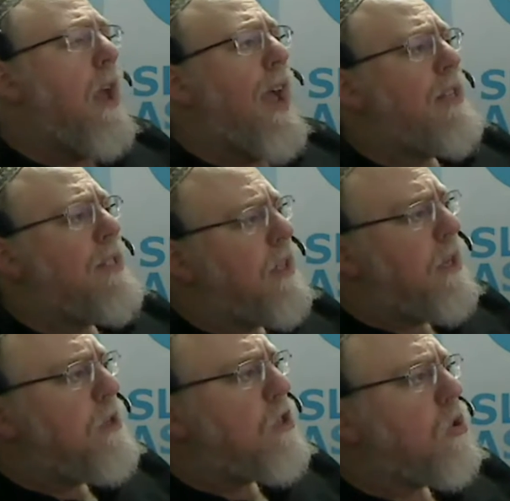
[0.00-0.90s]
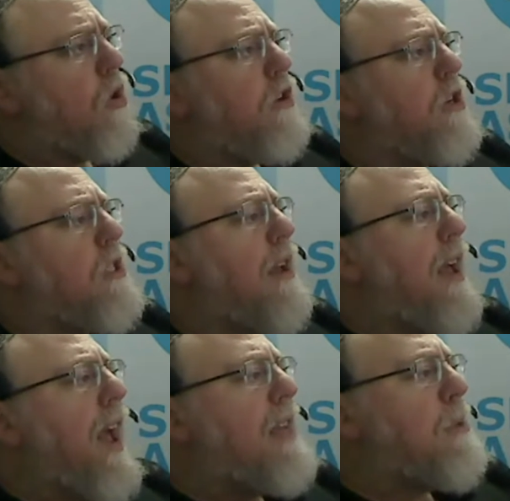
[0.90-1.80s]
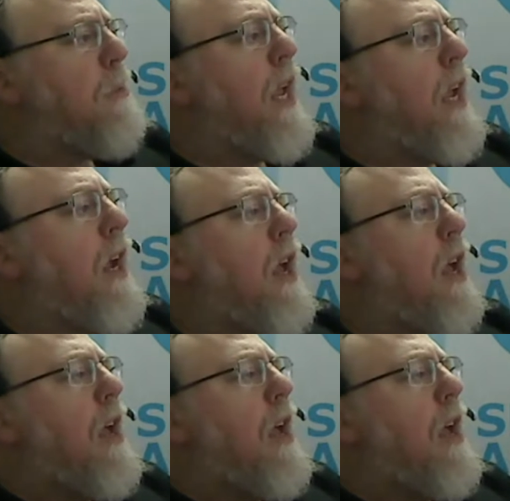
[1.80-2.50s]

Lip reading: and sleep disorders as being